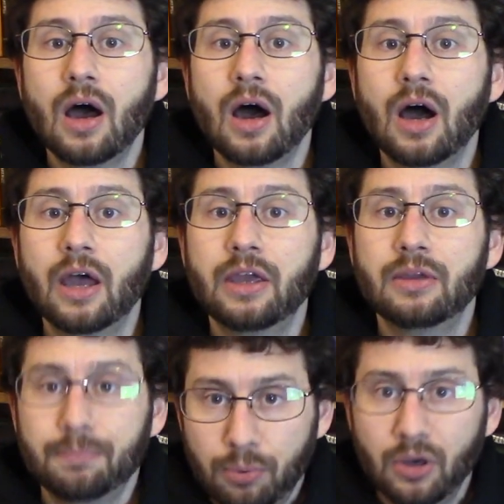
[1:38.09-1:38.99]

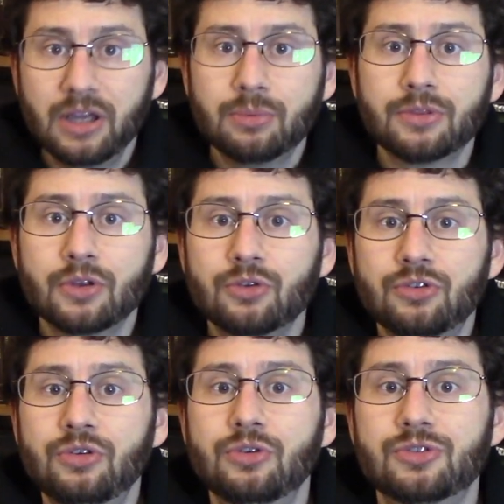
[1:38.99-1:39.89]
I played with those
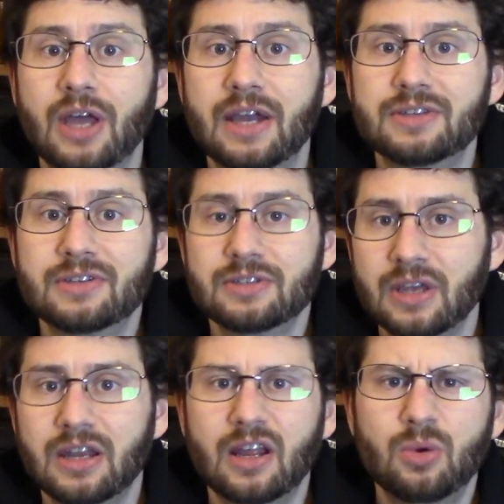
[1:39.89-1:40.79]
2 sizes
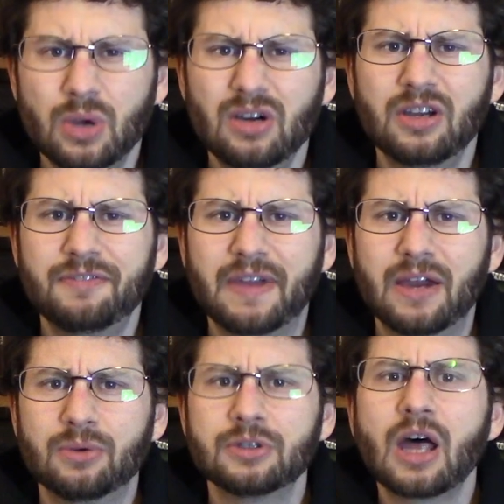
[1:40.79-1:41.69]
and I quickly
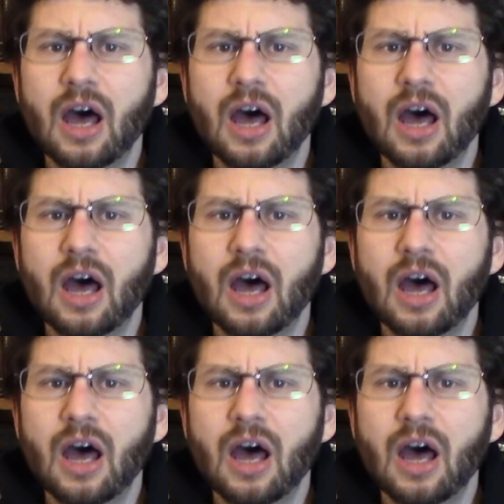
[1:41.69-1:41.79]
found